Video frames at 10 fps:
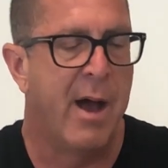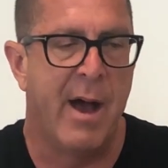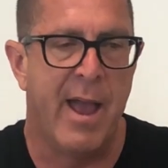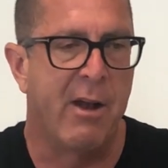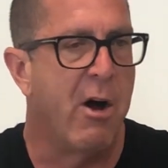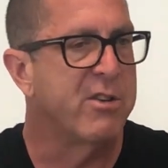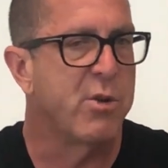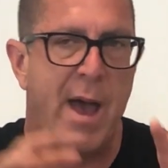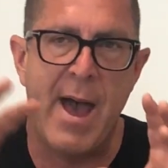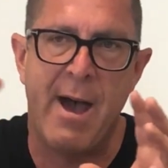It also
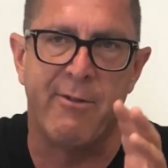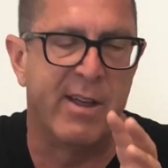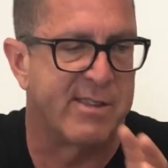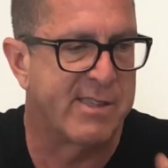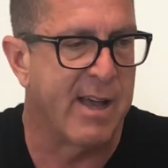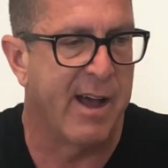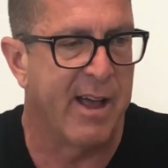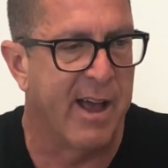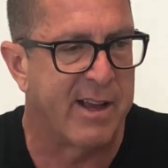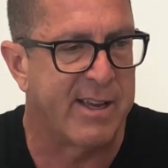have its
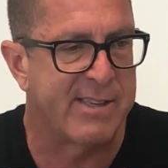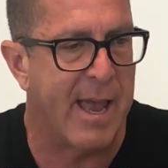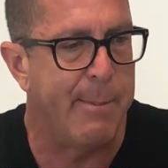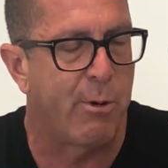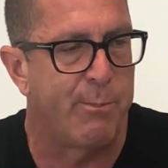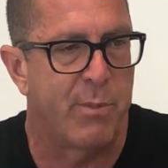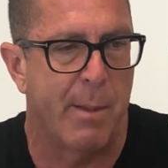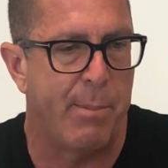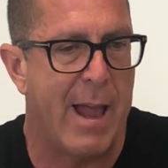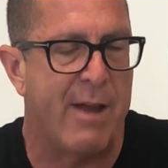a same
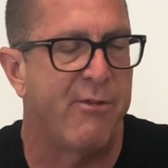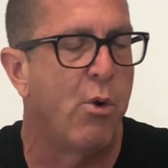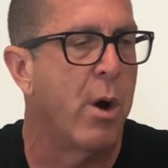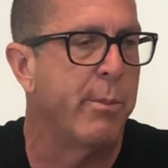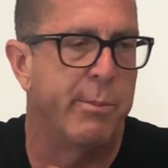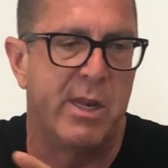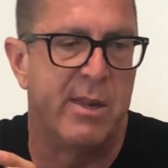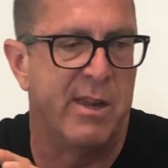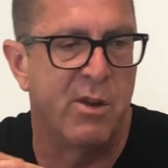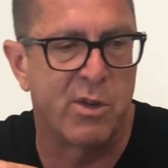platform will be
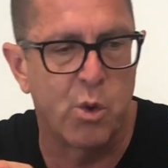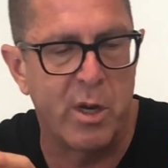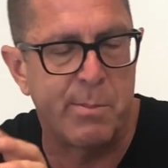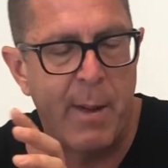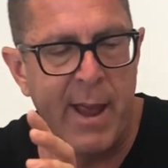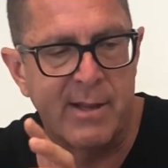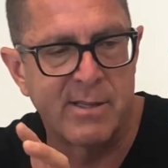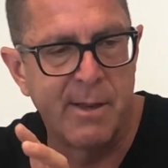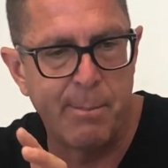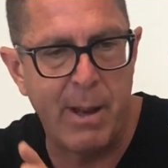Deutsche Bank's
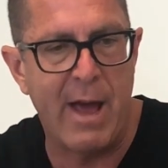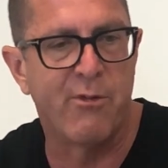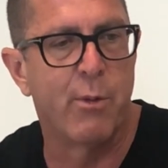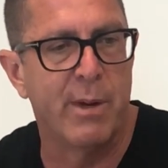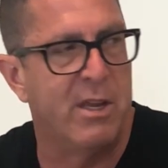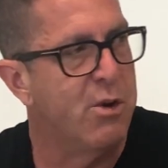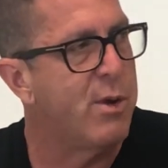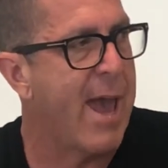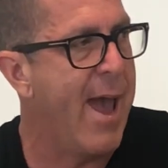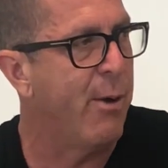platform in the
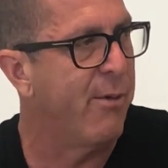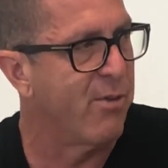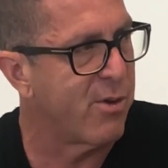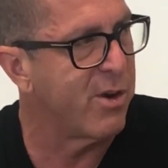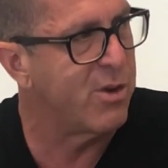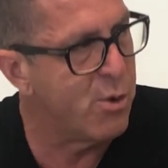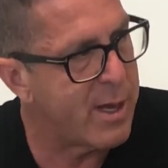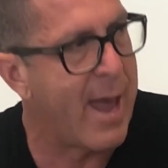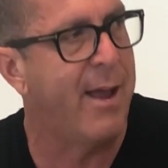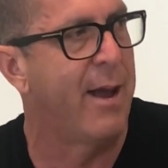UK for their
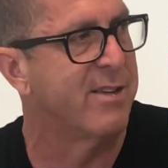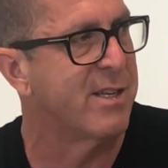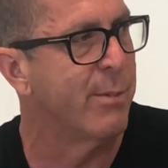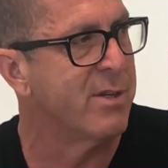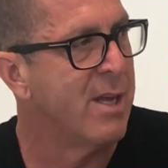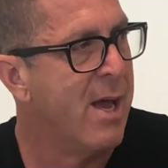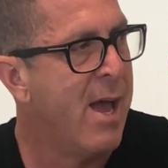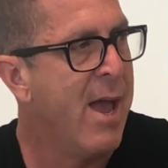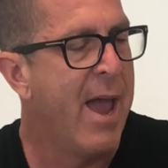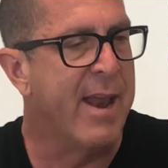UK customers.
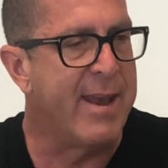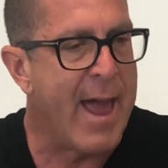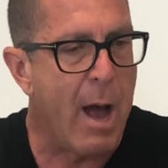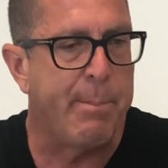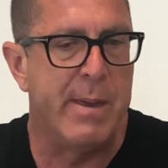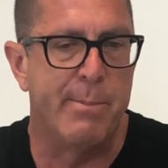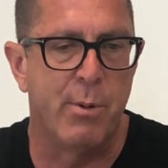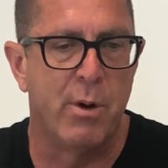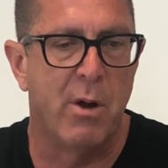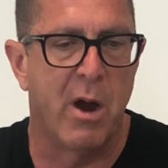And now
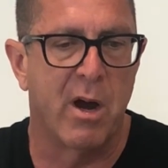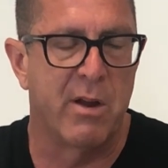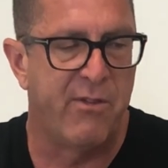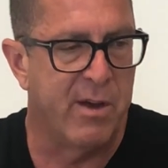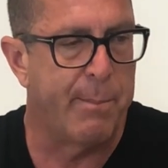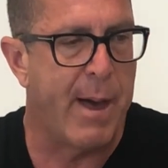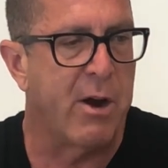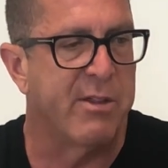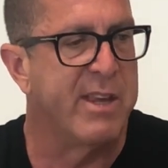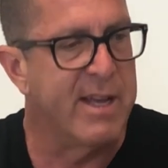people are going to feel
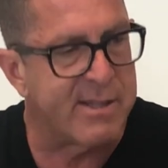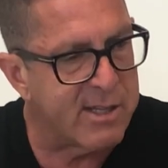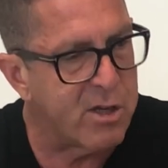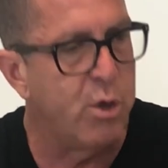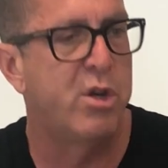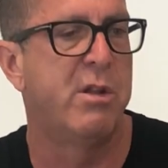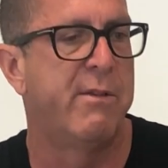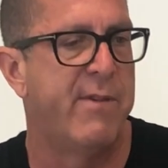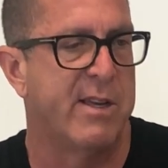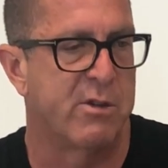better. The institutional
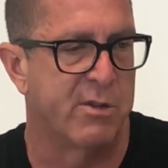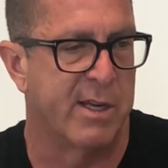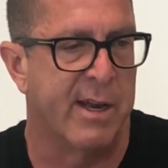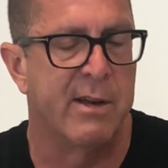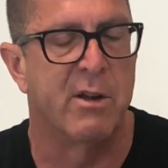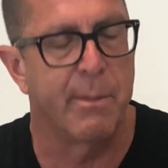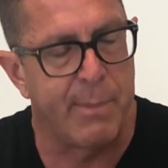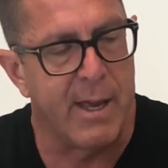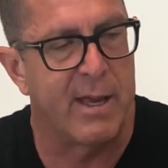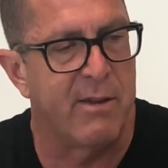investors that get in there, the
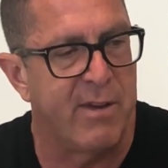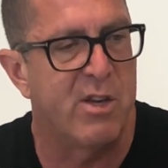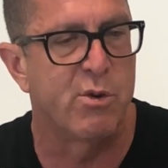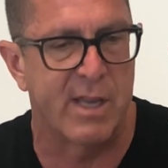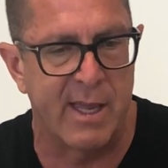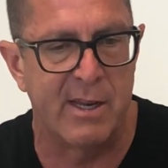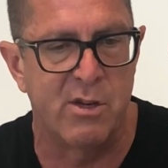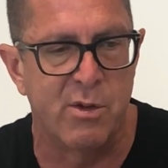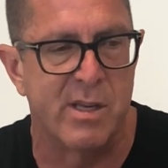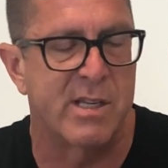big individuals that get
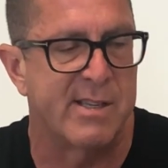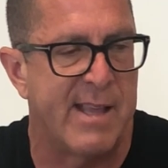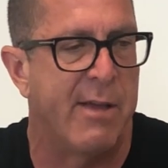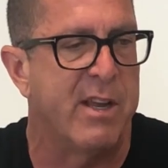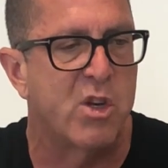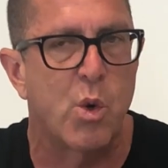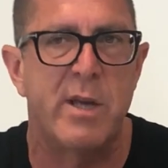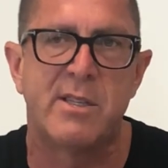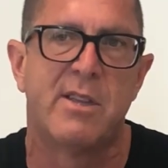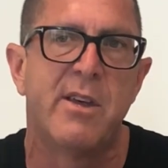into this, because now they
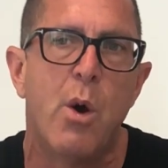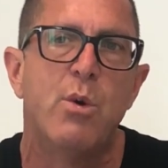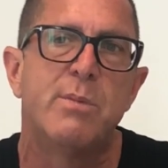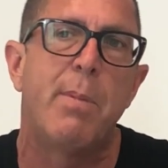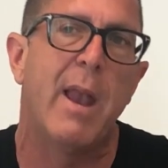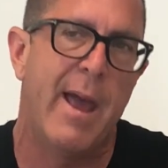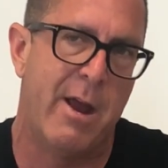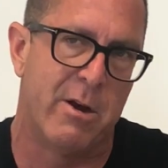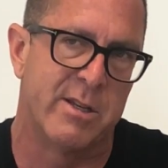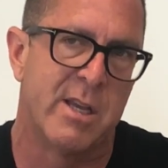trust those
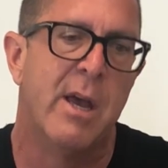players